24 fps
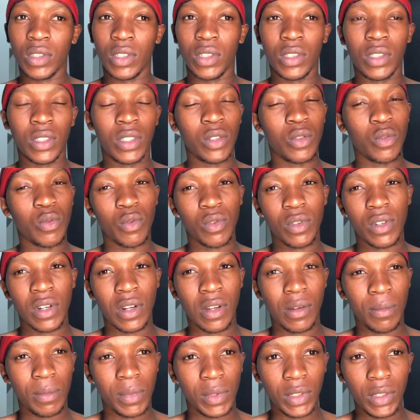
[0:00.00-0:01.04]
Did good
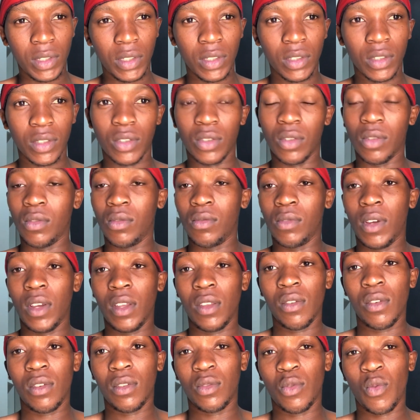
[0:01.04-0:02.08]
numbers. So I
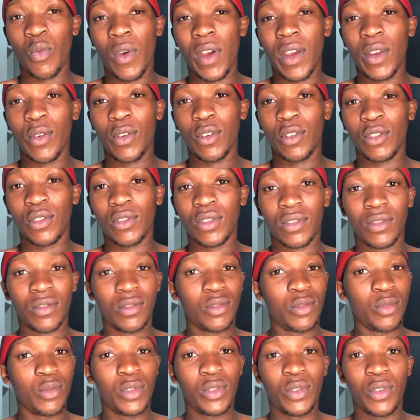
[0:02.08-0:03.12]
thought why not
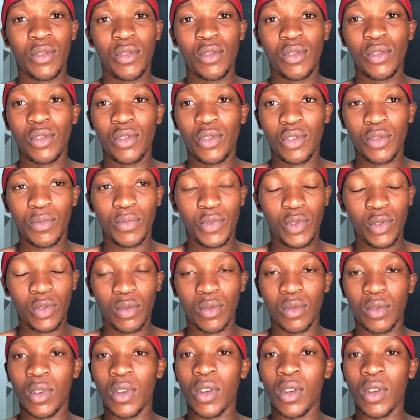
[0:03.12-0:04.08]
do it on YouTube too?